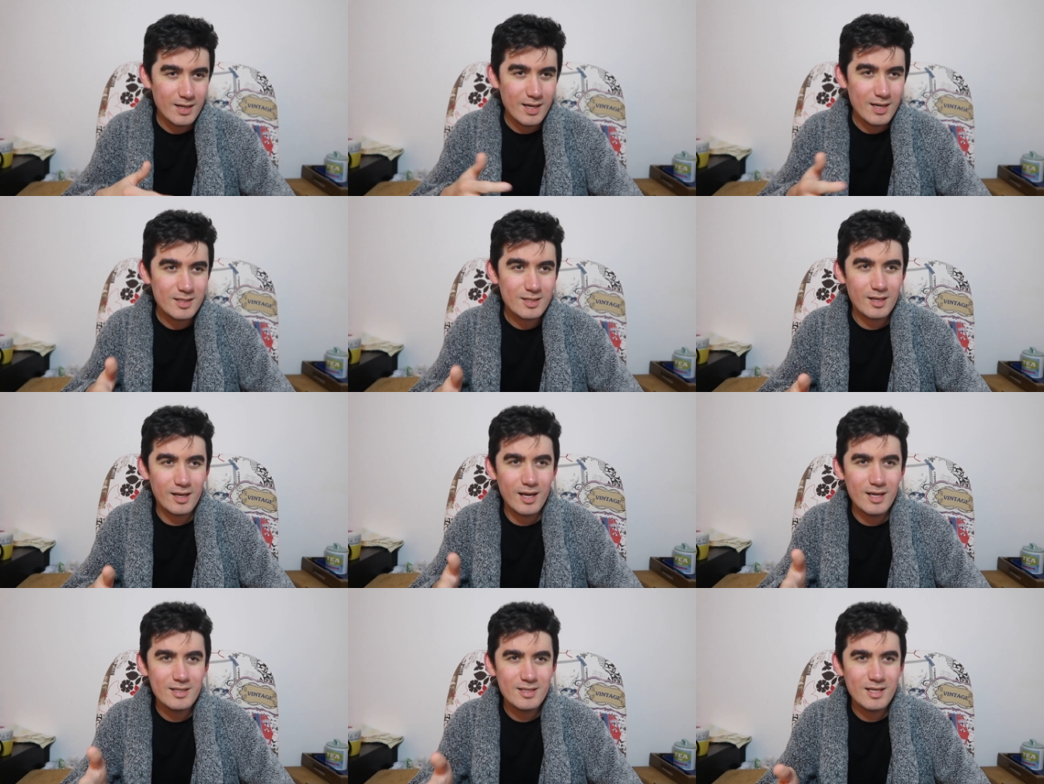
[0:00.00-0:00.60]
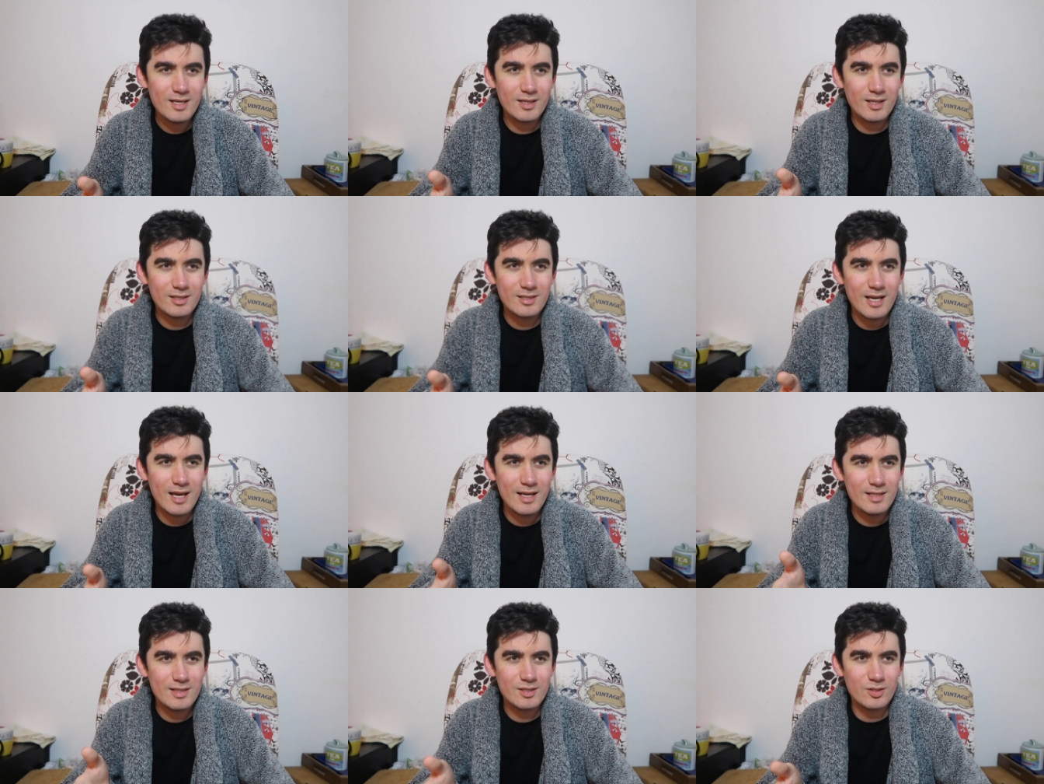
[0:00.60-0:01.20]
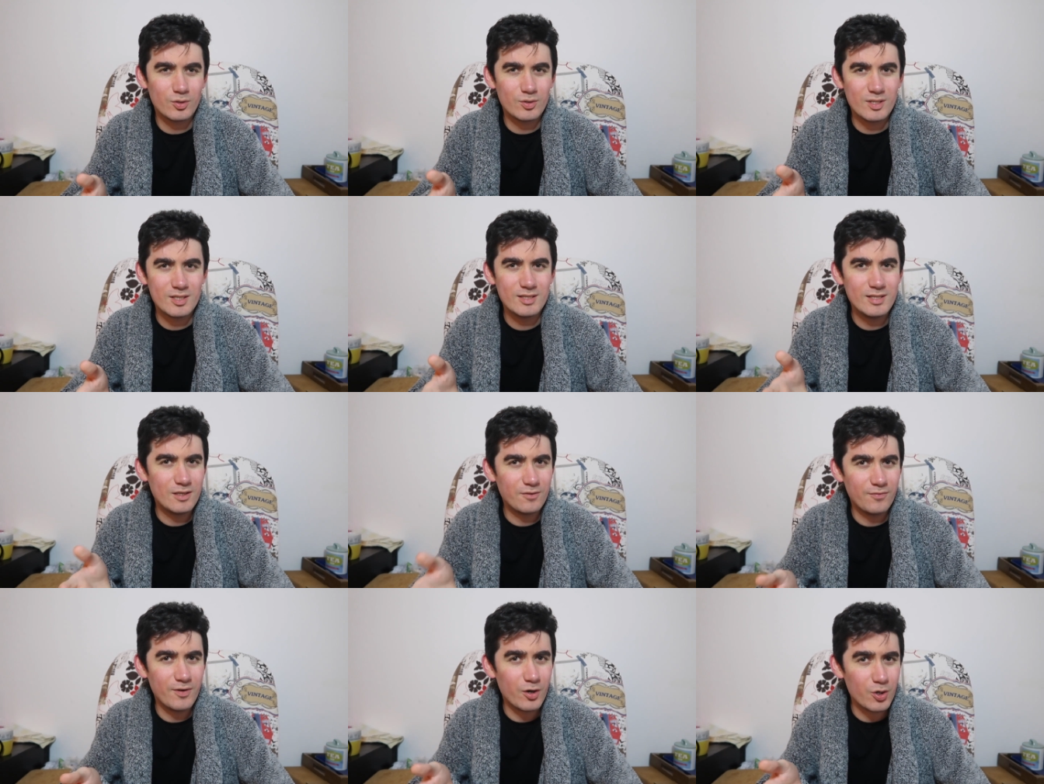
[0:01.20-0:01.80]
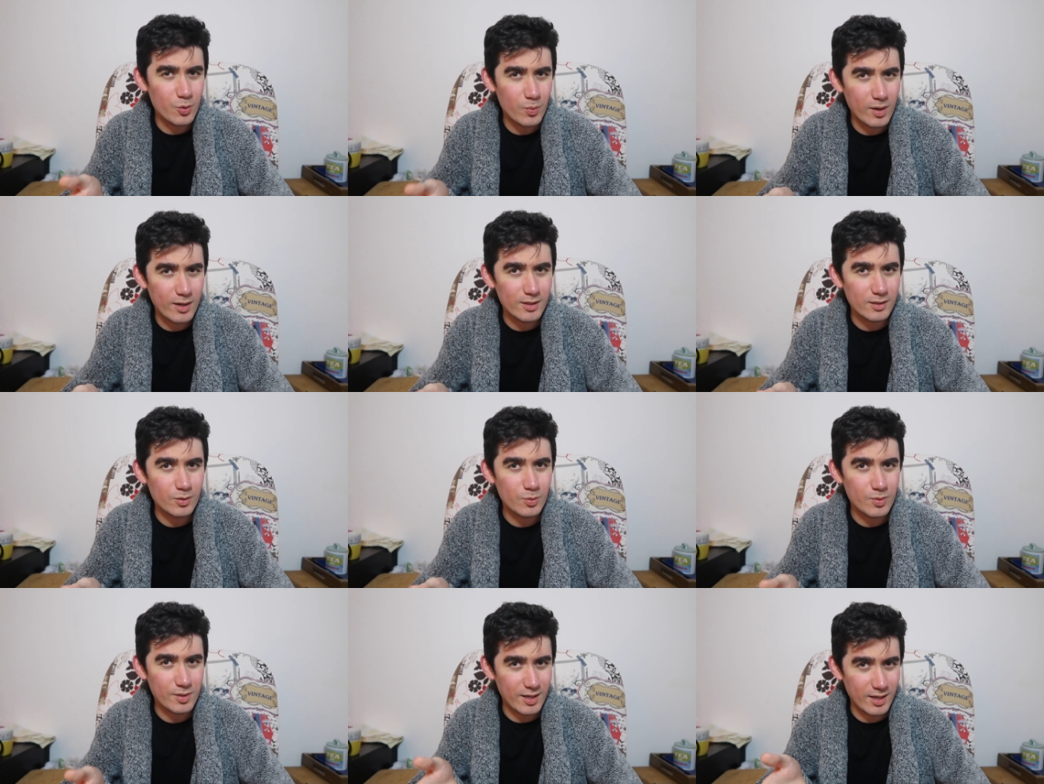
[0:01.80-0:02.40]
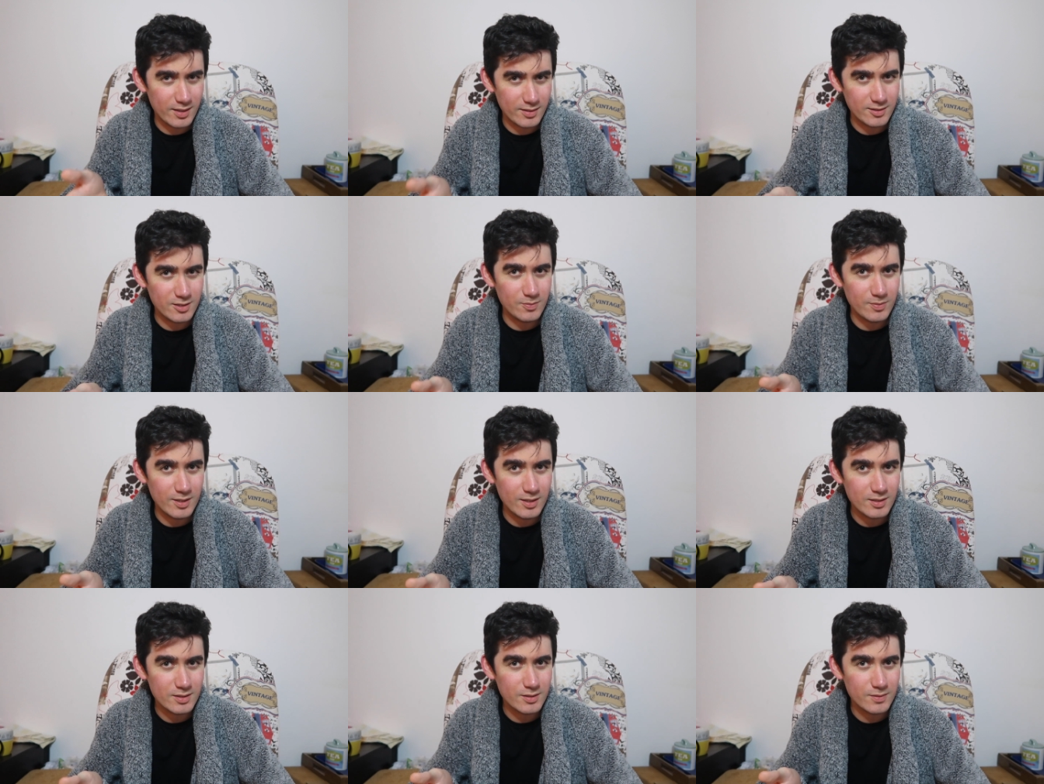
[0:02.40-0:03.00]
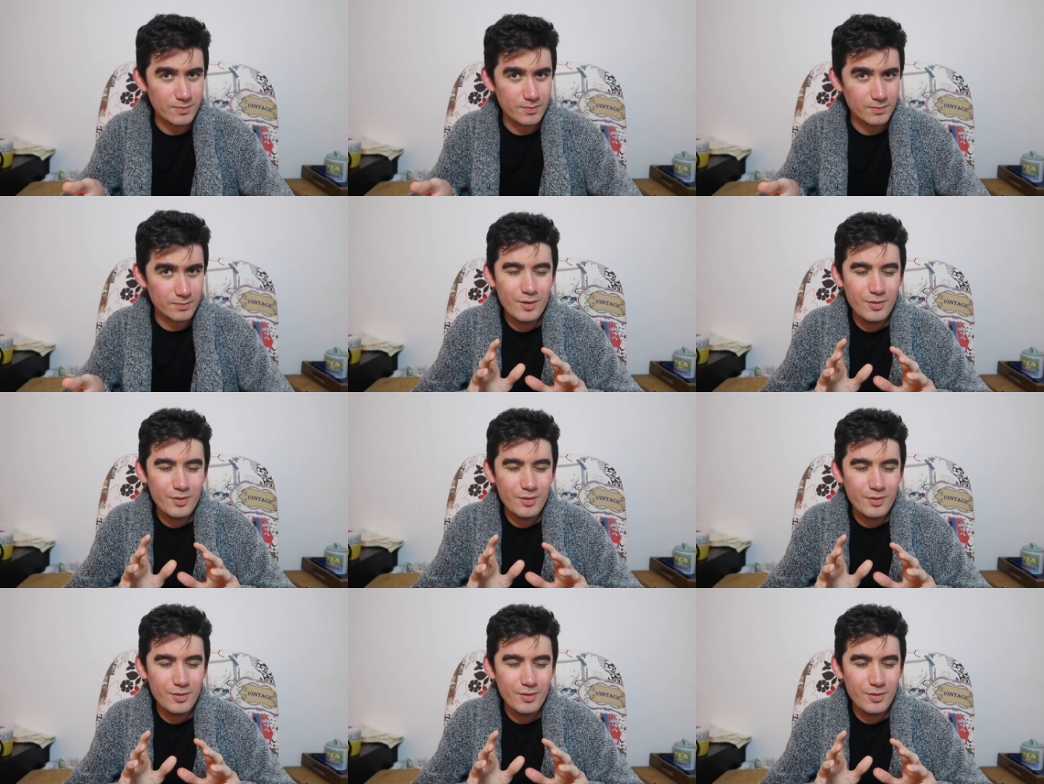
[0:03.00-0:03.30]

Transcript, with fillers: is an idea that tends not to sit very well with INTPs.